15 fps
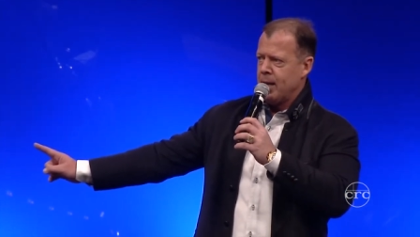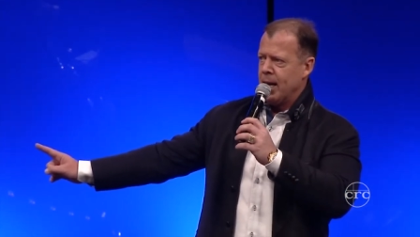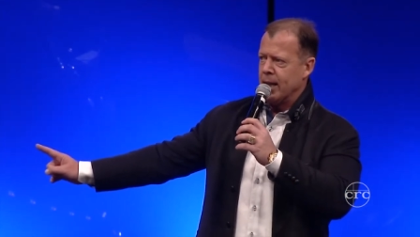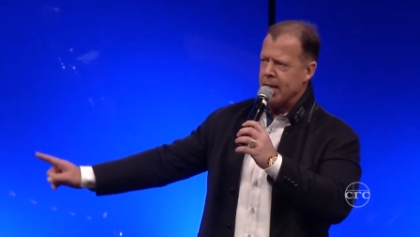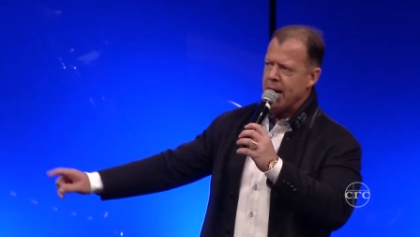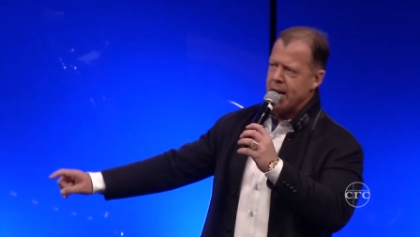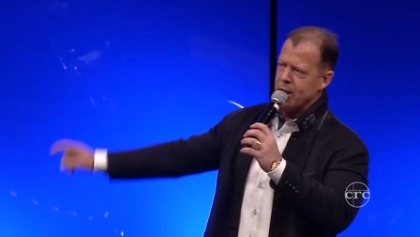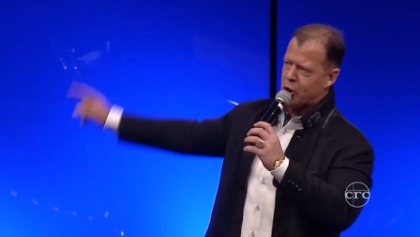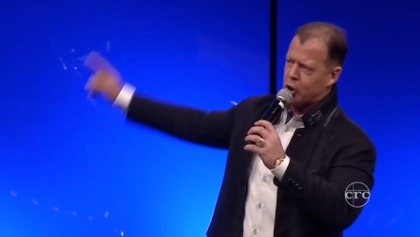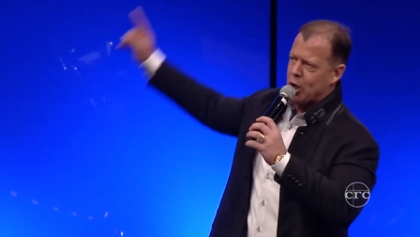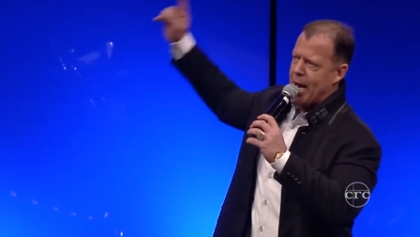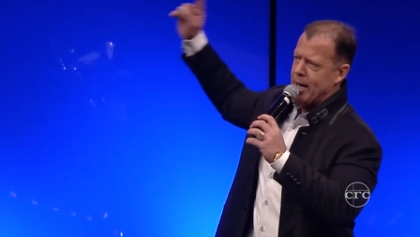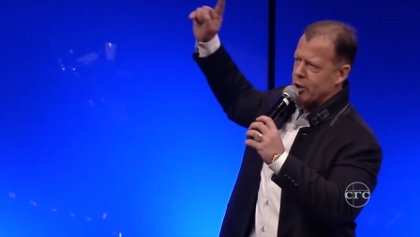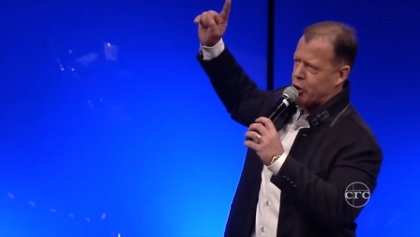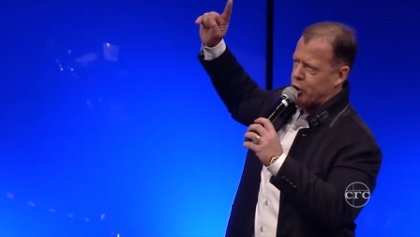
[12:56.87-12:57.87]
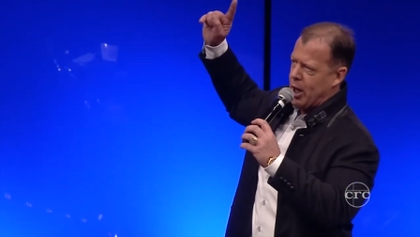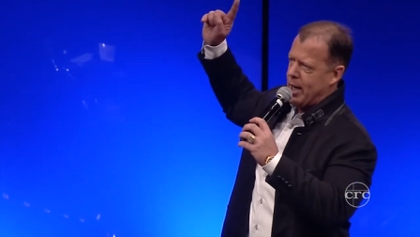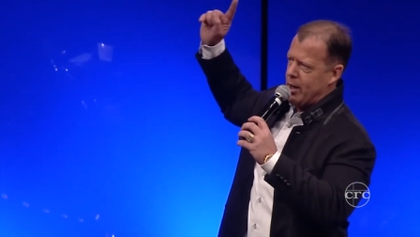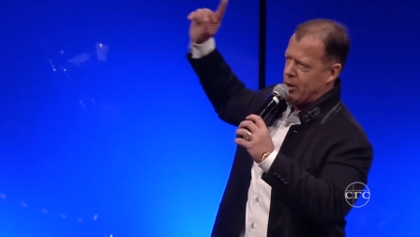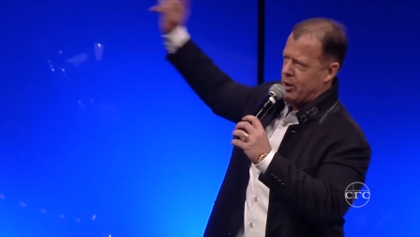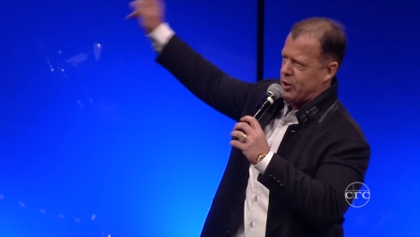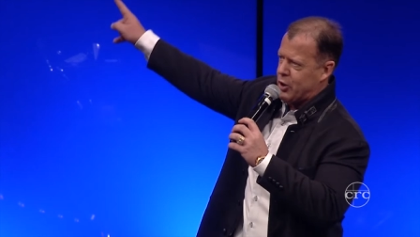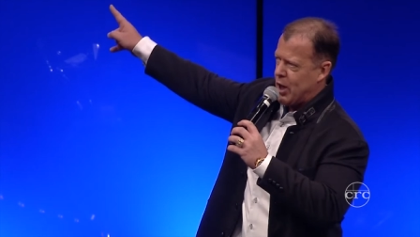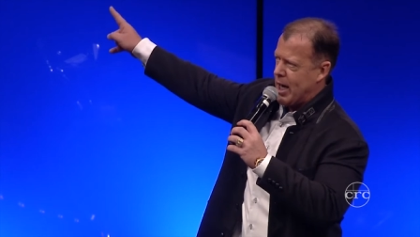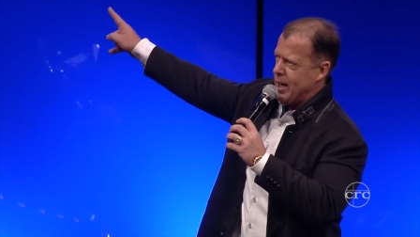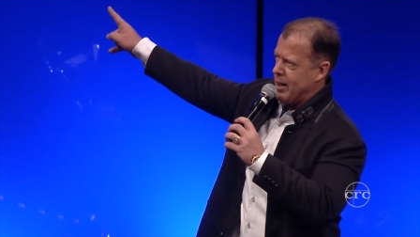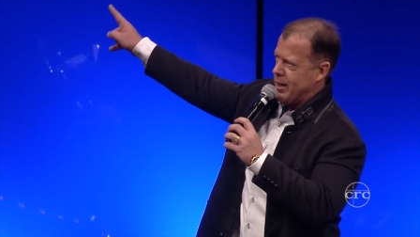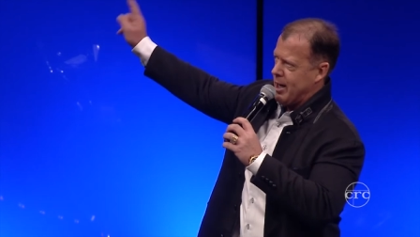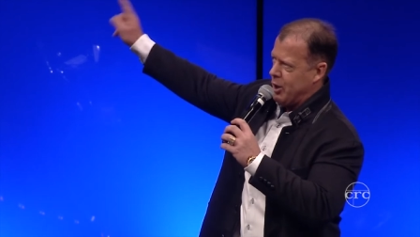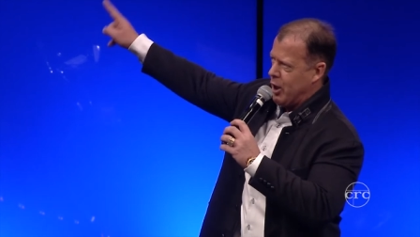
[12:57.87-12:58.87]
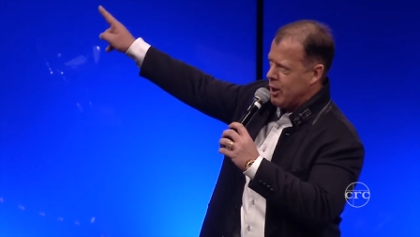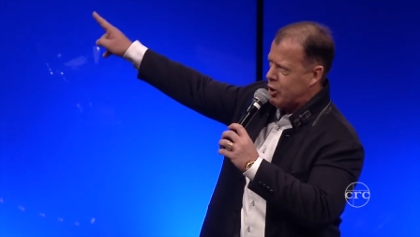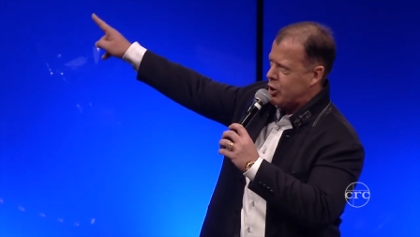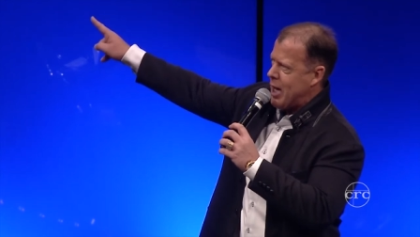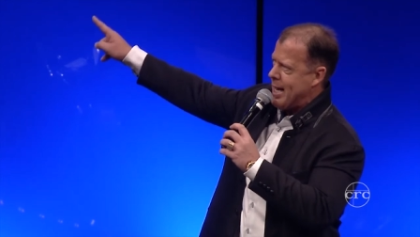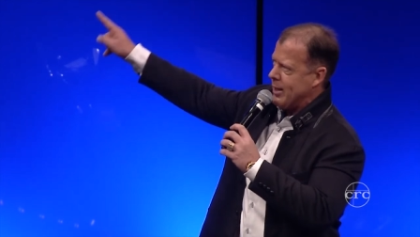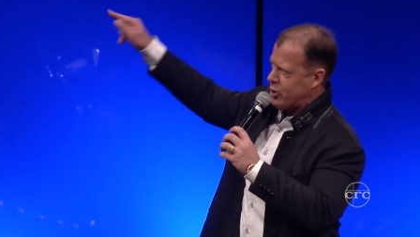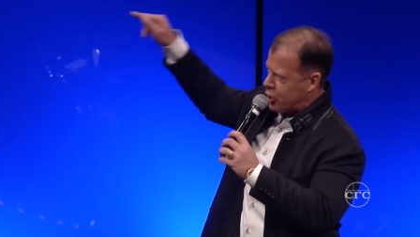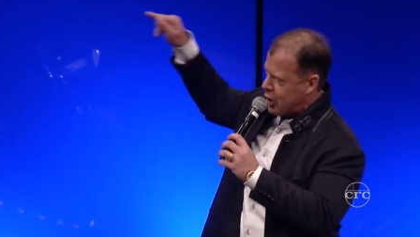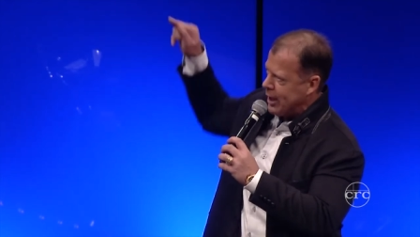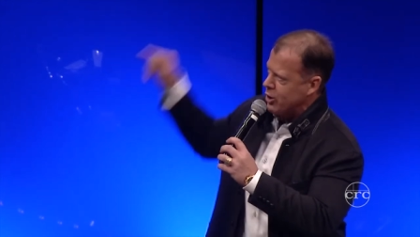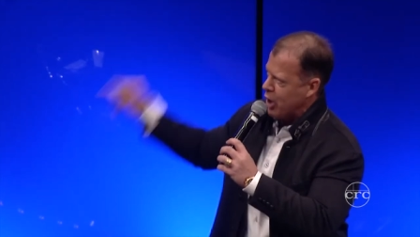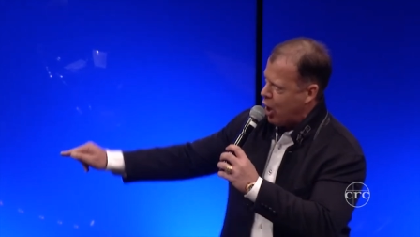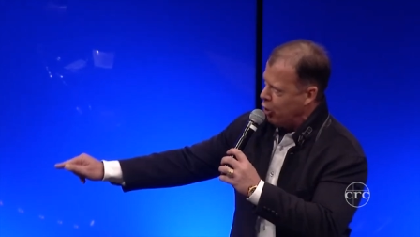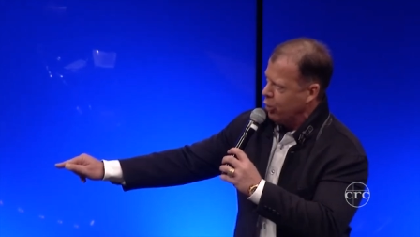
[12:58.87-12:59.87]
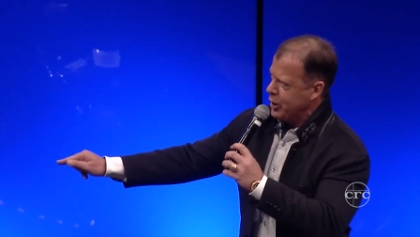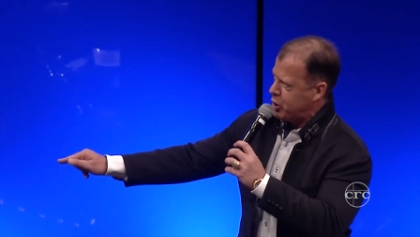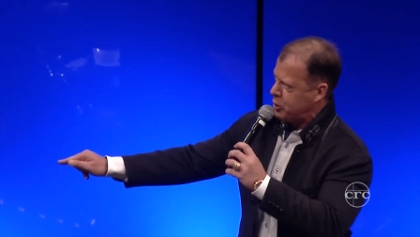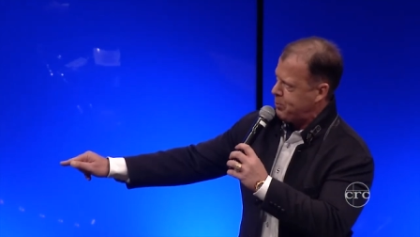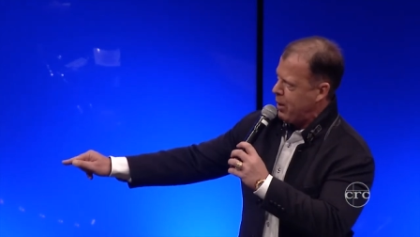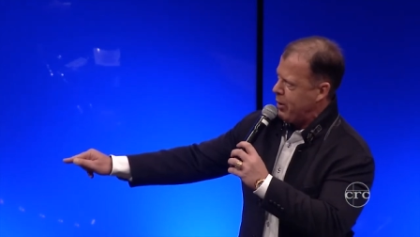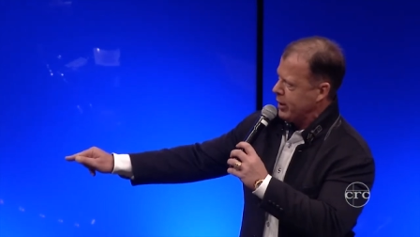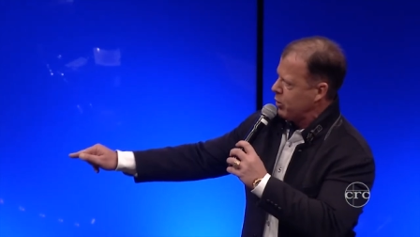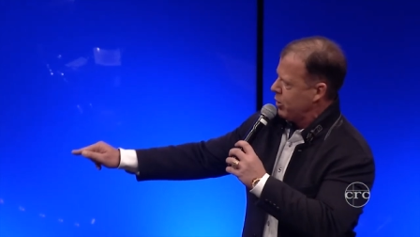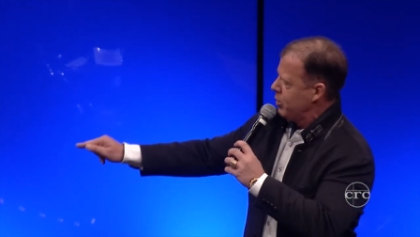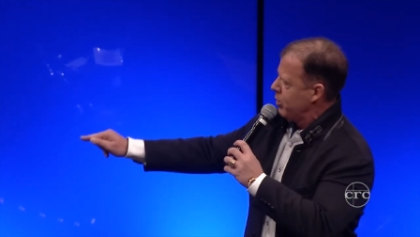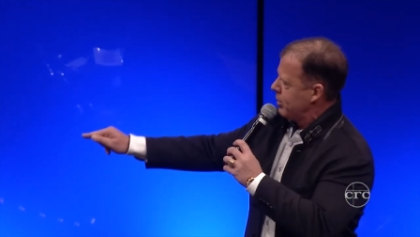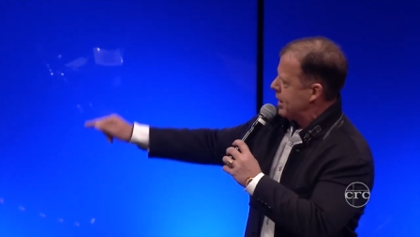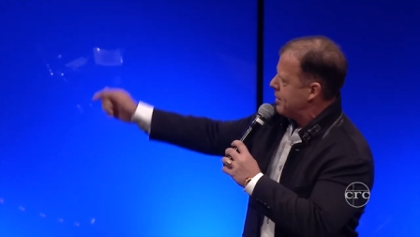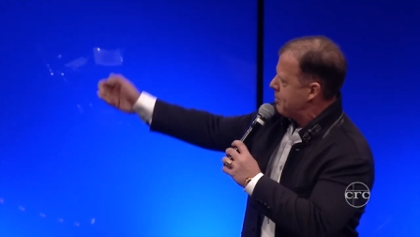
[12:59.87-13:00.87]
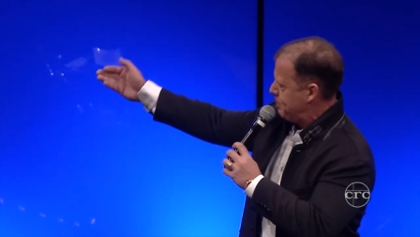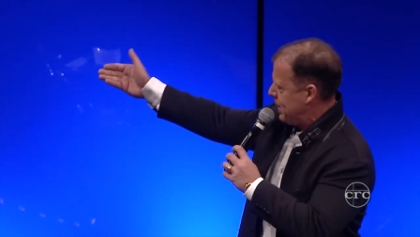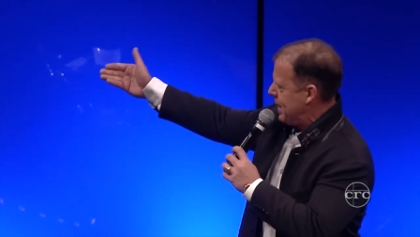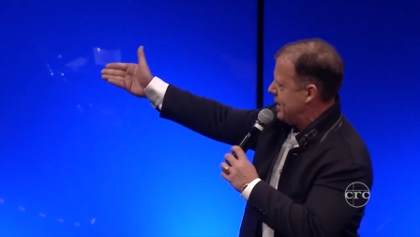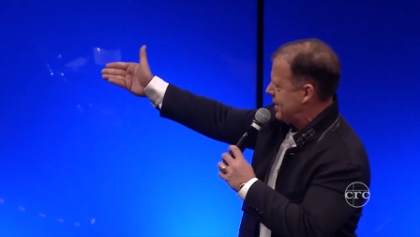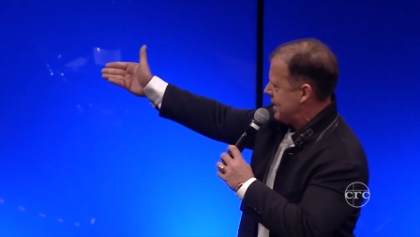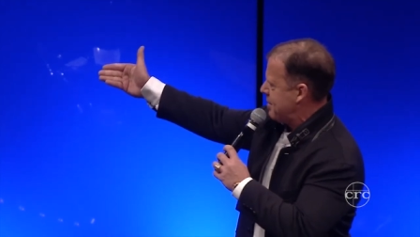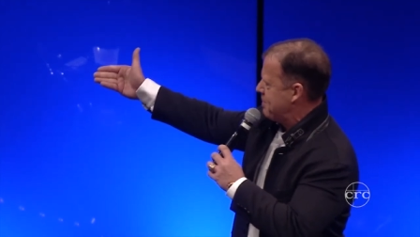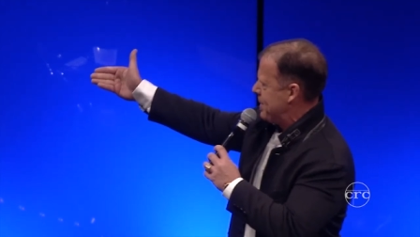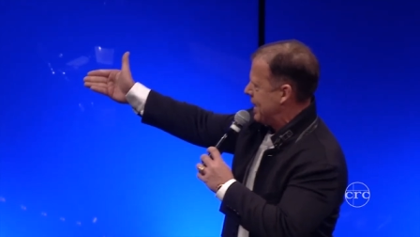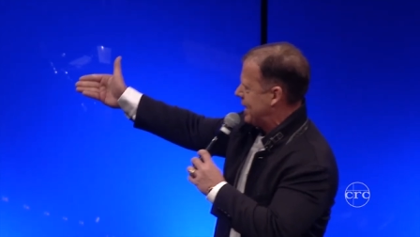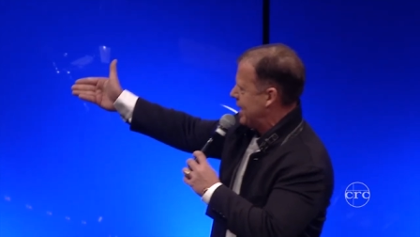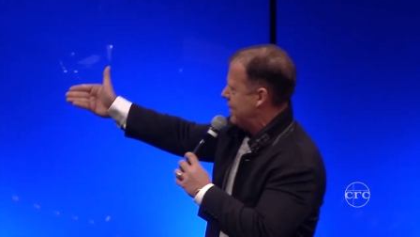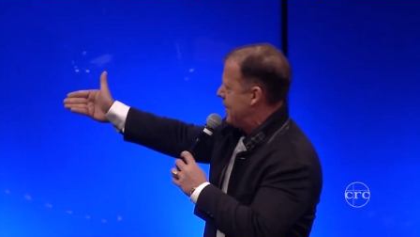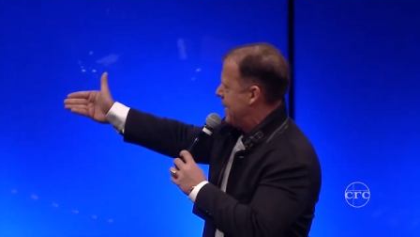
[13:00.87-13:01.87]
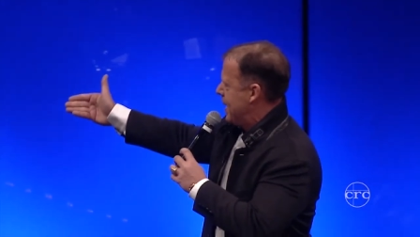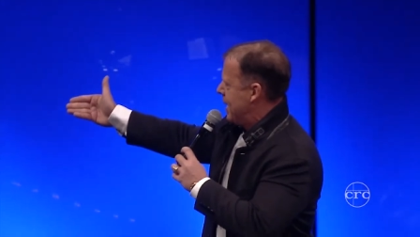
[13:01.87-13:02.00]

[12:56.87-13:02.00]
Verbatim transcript: And then his son sent, sent the, his son sent the Holy Spirit. Come, please, come back here.